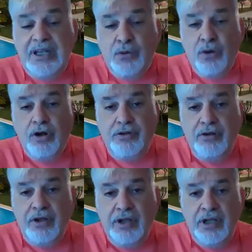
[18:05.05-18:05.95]
the world
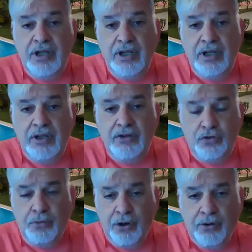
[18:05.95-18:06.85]

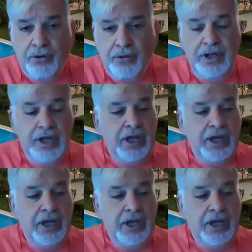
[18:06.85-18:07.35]
tomorrow?